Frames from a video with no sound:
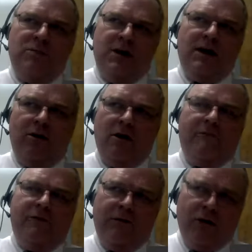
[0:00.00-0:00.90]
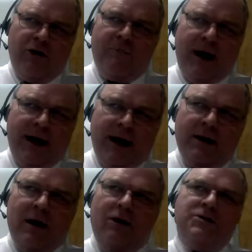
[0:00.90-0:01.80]
me, or if you're my
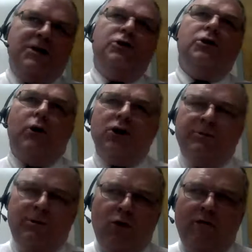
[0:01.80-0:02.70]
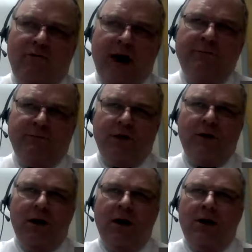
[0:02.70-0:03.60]
in-laws, then you're going to be more faithful
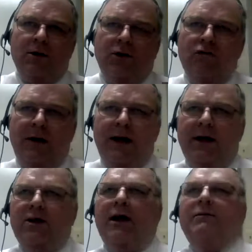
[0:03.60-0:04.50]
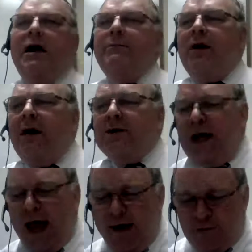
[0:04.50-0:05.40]
to me, and not because you
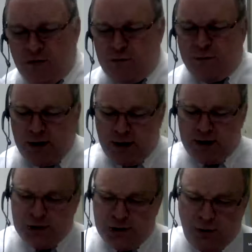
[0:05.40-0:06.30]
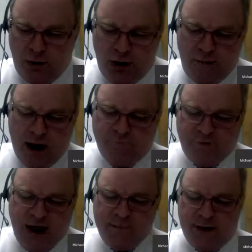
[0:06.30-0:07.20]
have to, but because you are my
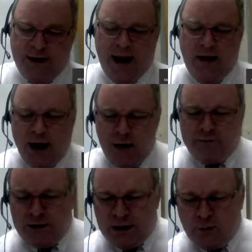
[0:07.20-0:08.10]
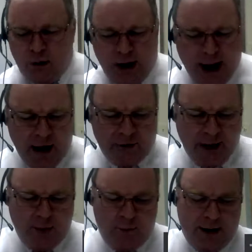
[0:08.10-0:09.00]
family now. However, it didn't work out
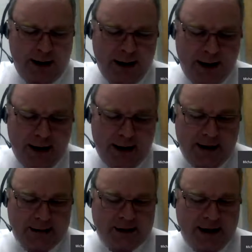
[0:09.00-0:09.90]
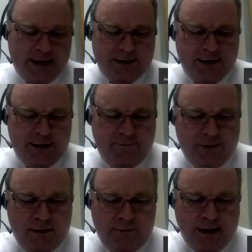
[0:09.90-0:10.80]
that way. It says
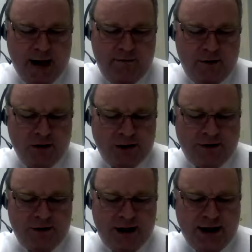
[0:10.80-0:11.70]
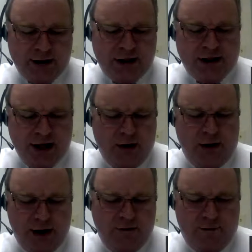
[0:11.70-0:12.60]
down in verse 17, and she shall
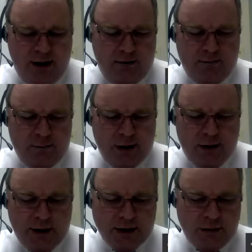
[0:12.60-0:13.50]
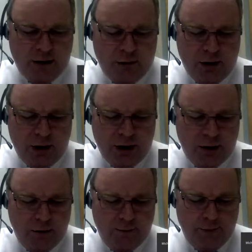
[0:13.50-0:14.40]
give him. No, that's not where I wanted to
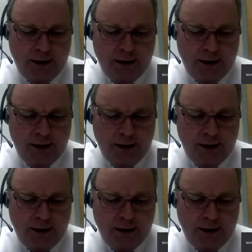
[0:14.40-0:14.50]
go.